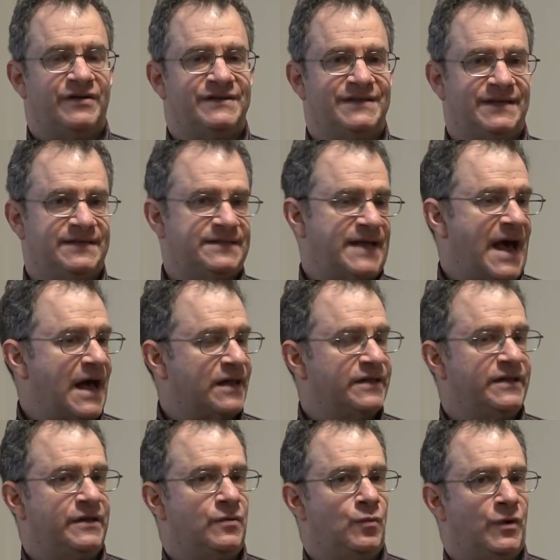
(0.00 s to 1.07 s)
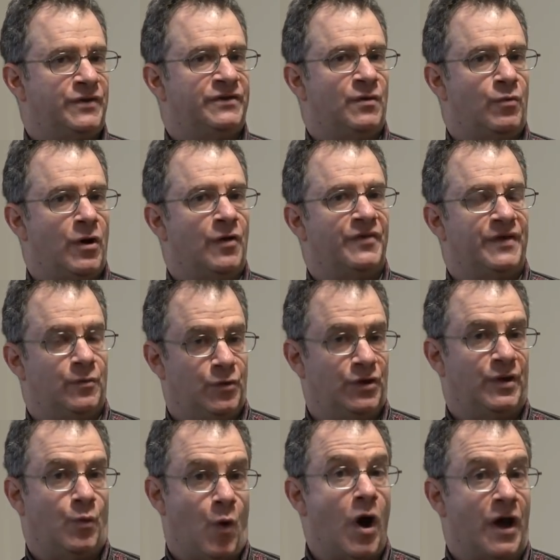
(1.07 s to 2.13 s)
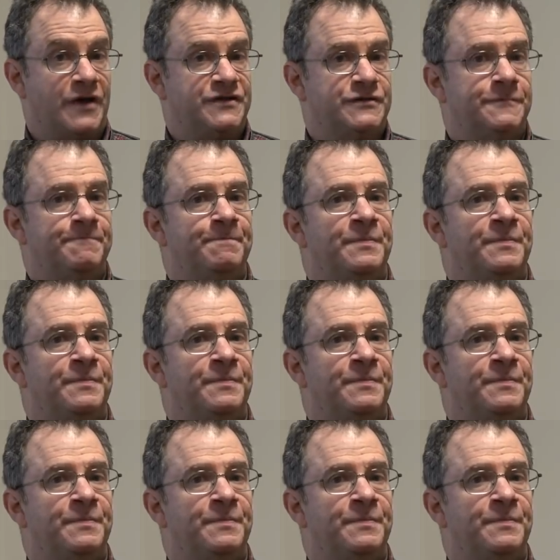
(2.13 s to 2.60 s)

is exactly what the wealthy really want.